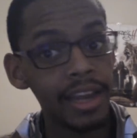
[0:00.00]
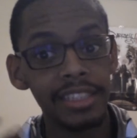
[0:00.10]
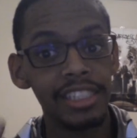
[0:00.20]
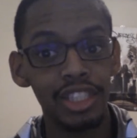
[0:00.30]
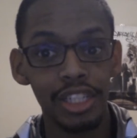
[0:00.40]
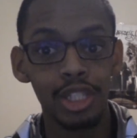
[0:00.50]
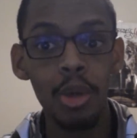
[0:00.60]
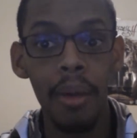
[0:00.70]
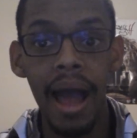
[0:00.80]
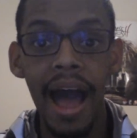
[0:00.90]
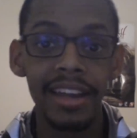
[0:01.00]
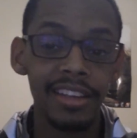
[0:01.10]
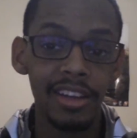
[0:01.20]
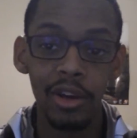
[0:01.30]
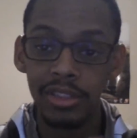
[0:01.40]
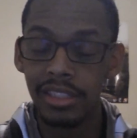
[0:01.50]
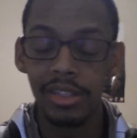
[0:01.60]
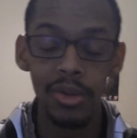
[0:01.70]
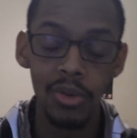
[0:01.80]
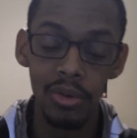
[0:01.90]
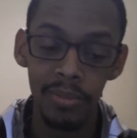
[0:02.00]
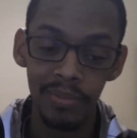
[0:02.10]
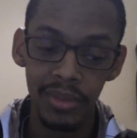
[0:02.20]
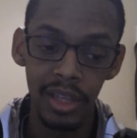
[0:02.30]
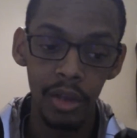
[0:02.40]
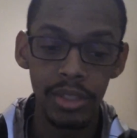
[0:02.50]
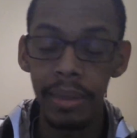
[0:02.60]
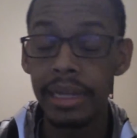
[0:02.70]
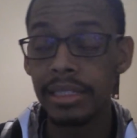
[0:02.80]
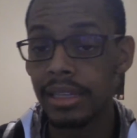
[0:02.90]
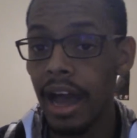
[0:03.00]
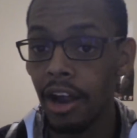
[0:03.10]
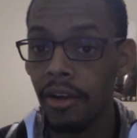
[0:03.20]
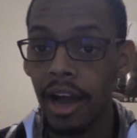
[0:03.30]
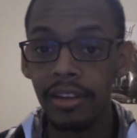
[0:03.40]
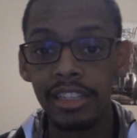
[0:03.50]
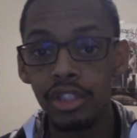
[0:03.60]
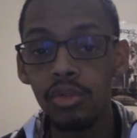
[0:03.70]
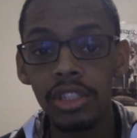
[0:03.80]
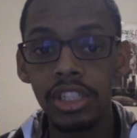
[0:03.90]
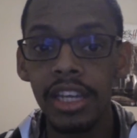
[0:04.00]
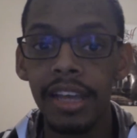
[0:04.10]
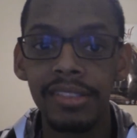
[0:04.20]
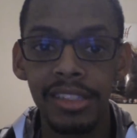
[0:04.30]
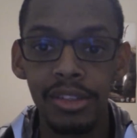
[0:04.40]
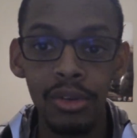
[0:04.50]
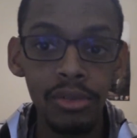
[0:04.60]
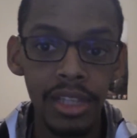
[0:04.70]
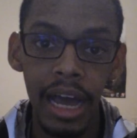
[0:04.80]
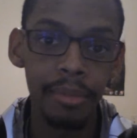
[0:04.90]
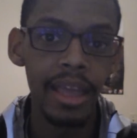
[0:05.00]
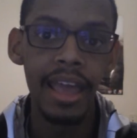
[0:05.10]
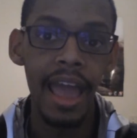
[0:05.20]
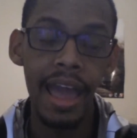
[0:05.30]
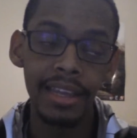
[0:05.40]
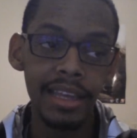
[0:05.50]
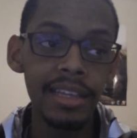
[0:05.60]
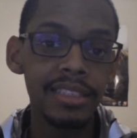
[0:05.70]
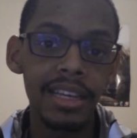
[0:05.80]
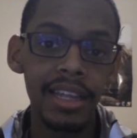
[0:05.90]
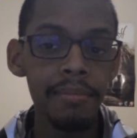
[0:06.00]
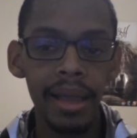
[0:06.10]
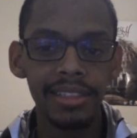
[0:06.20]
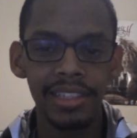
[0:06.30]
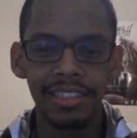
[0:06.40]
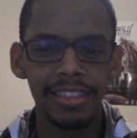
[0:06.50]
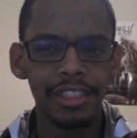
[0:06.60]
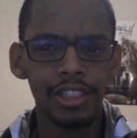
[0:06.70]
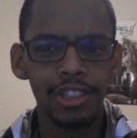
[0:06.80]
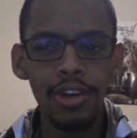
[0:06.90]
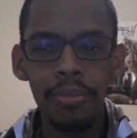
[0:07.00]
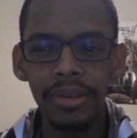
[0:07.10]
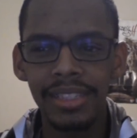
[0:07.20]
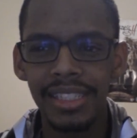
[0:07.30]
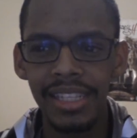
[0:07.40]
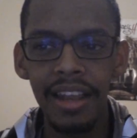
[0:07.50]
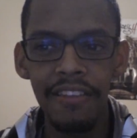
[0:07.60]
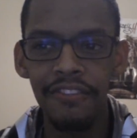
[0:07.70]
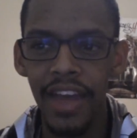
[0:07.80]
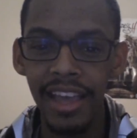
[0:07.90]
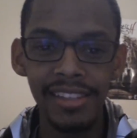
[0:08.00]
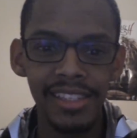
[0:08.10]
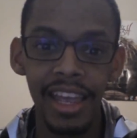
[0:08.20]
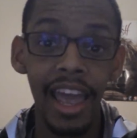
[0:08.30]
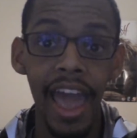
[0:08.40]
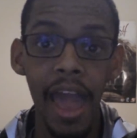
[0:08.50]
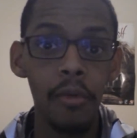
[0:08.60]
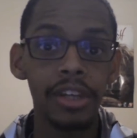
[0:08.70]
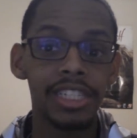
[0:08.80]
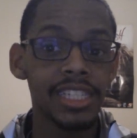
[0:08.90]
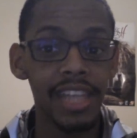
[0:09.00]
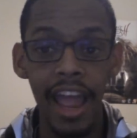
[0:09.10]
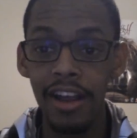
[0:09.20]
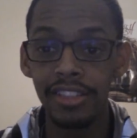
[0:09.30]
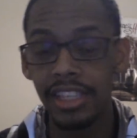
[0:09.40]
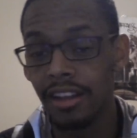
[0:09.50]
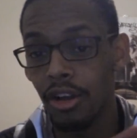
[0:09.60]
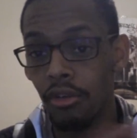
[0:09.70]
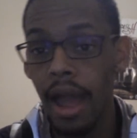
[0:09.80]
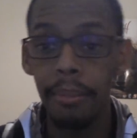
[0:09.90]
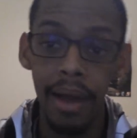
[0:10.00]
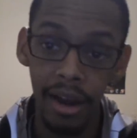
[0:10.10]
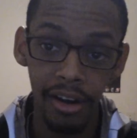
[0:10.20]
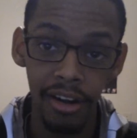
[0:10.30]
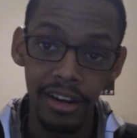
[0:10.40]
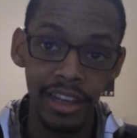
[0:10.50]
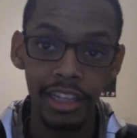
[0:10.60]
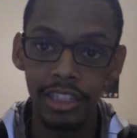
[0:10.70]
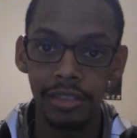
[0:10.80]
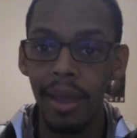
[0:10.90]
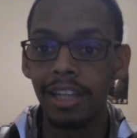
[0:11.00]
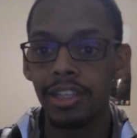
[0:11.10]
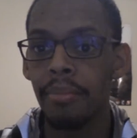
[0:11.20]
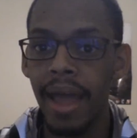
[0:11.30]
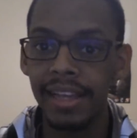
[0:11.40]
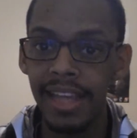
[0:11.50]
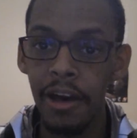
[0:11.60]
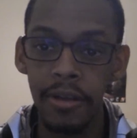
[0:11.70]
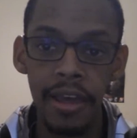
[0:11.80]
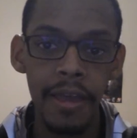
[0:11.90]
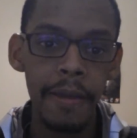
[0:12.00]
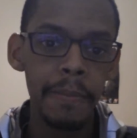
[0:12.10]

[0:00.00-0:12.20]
and it's just super hot, you know, it was meant to knock her out. As soon as she gives it to Usopp and he eats it, he makes a super silly face, which scares the crap out of her, and then just makes her pass out.